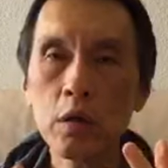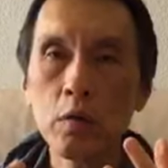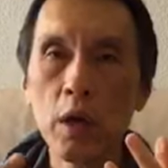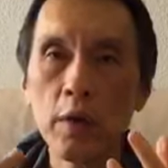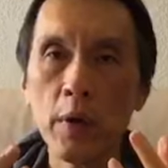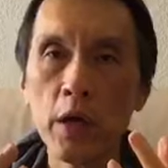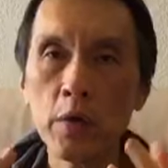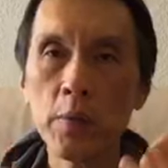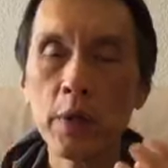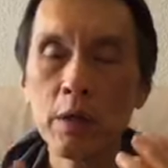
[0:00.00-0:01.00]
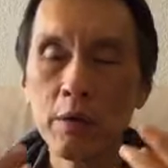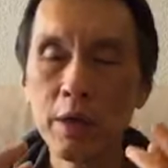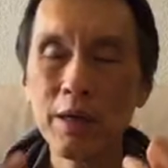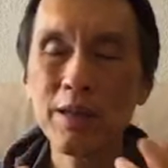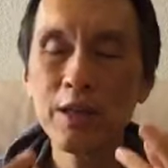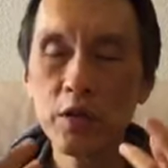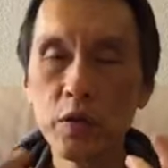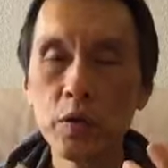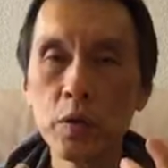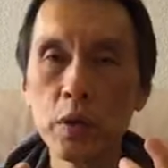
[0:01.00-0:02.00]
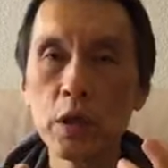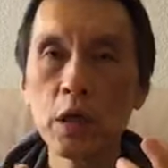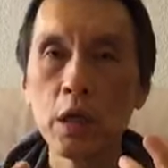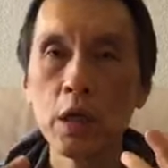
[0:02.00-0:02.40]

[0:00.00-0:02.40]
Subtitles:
to have everybody really truly